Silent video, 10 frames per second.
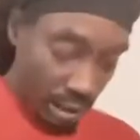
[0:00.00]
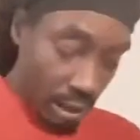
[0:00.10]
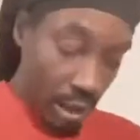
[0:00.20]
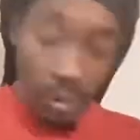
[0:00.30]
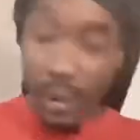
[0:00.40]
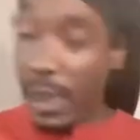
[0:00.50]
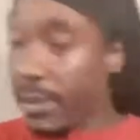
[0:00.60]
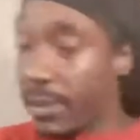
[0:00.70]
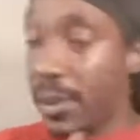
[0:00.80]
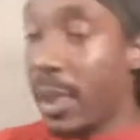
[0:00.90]
Okay.
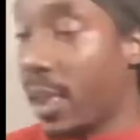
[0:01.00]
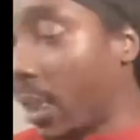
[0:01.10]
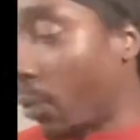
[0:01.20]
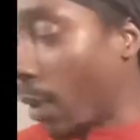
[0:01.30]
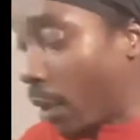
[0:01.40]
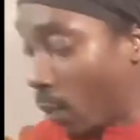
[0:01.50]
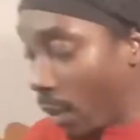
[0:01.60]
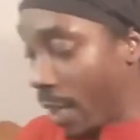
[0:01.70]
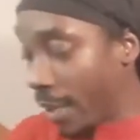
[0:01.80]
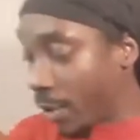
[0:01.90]
Anyway,
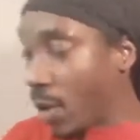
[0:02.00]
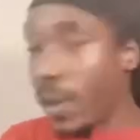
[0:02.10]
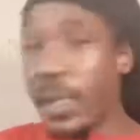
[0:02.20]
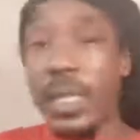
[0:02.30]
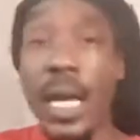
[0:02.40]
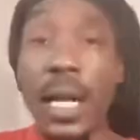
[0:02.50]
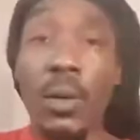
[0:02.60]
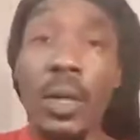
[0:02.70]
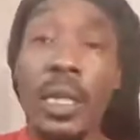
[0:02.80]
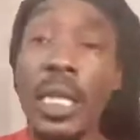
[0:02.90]
we'll have to go into that
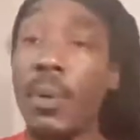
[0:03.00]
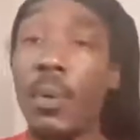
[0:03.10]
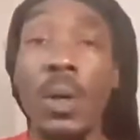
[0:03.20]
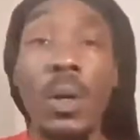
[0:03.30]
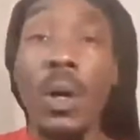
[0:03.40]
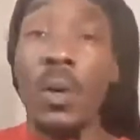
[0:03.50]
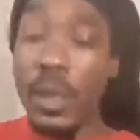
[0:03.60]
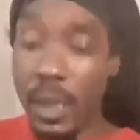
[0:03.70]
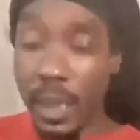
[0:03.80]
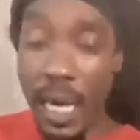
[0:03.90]
on a deeper. We'll go
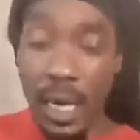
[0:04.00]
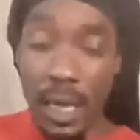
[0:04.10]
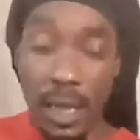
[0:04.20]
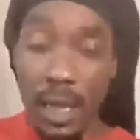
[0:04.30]
into that.